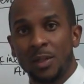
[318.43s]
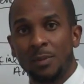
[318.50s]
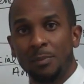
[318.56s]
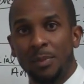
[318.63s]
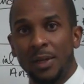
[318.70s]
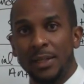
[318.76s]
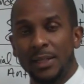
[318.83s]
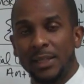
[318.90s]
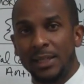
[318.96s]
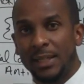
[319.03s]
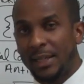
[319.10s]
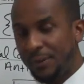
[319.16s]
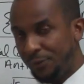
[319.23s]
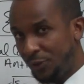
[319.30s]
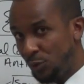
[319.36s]
But
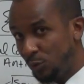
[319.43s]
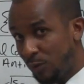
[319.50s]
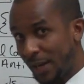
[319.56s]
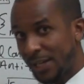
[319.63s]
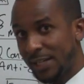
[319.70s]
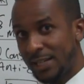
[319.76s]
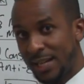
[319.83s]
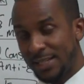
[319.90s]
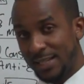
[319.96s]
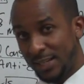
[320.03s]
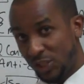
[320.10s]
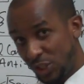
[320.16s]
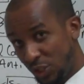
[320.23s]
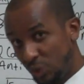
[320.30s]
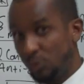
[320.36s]
if you recognize that
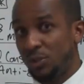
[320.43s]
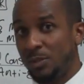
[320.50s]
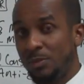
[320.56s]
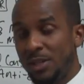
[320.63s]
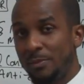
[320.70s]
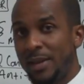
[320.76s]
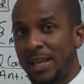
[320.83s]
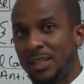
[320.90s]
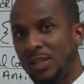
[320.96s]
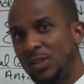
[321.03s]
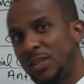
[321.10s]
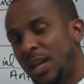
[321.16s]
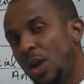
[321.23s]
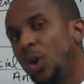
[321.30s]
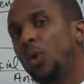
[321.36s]
she used to be a man, then you
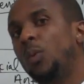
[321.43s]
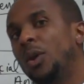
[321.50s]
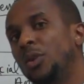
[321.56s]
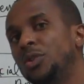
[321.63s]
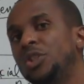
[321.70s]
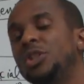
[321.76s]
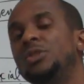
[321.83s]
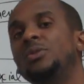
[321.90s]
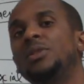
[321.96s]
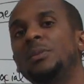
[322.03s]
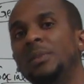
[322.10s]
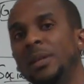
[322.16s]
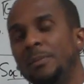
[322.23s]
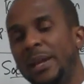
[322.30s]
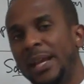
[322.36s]
say, oh, well, she used to
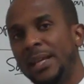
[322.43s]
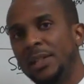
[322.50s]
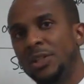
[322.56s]
be a man.